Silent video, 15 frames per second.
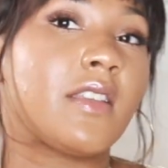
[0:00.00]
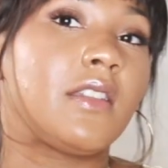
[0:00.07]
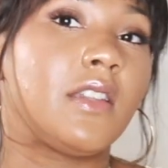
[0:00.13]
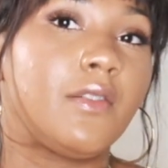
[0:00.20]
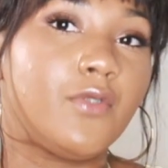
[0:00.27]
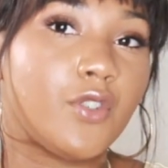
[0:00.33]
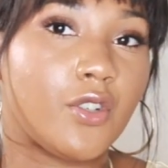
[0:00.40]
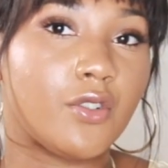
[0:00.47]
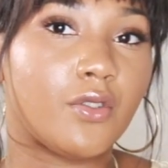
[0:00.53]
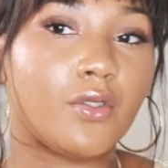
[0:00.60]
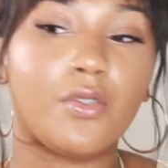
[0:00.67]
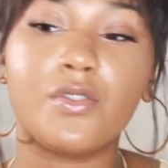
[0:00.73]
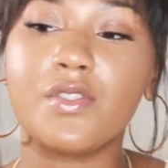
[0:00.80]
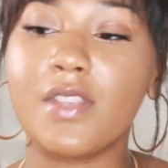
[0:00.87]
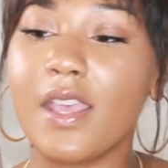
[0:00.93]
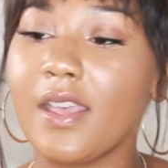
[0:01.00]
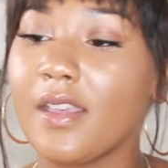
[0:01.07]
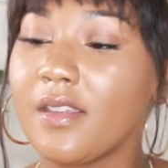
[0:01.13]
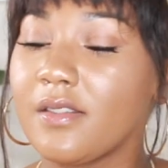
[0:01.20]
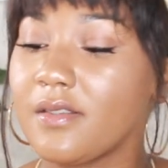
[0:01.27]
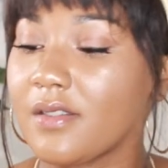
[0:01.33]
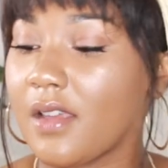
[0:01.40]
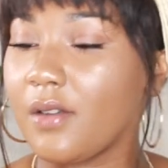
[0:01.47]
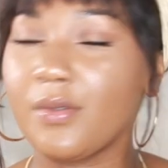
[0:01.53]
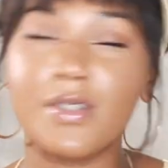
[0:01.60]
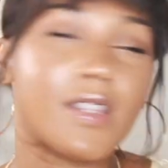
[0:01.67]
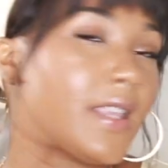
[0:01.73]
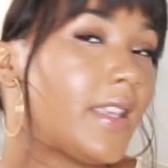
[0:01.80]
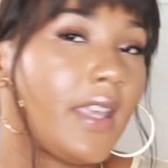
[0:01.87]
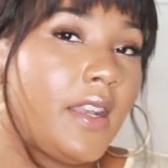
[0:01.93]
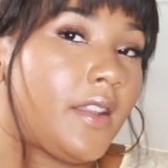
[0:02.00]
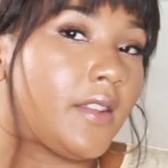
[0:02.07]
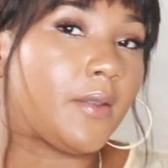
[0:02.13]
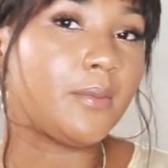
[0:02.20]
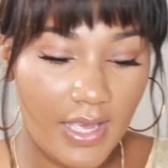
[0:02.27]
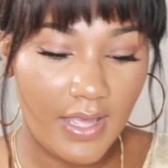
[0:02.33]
I love journals and I always like getting them.